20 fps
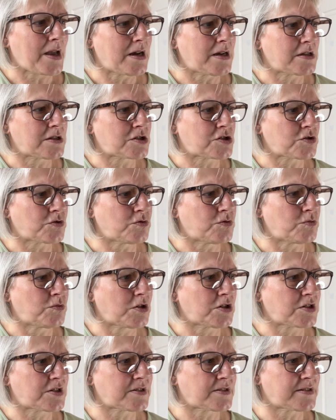So
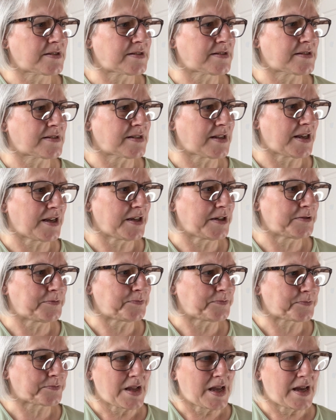what does it say?
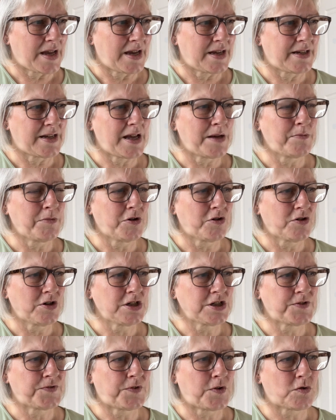An
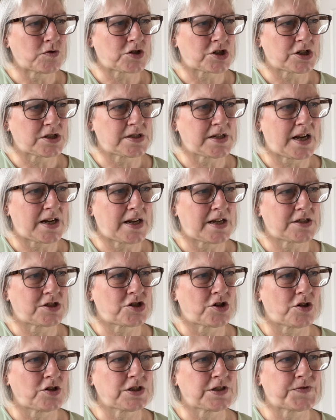immigrant fortune teller
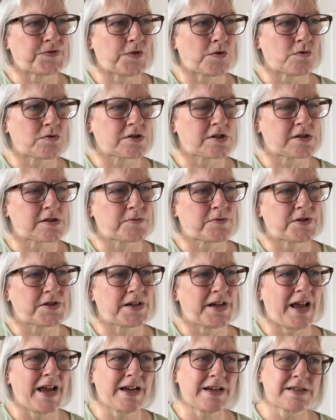joins forces with
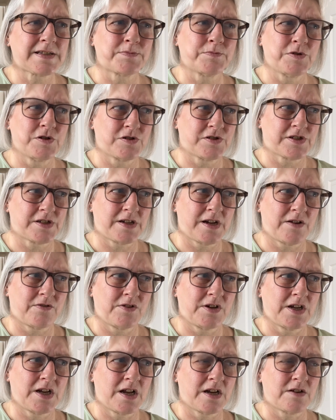an
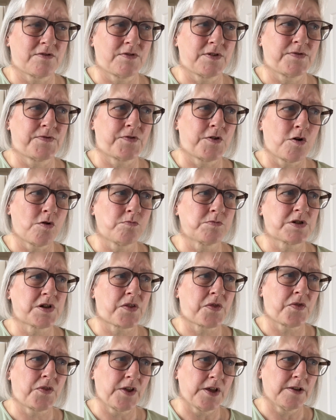ex-mercenary and a reformed
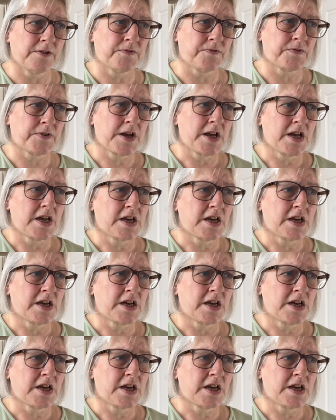thief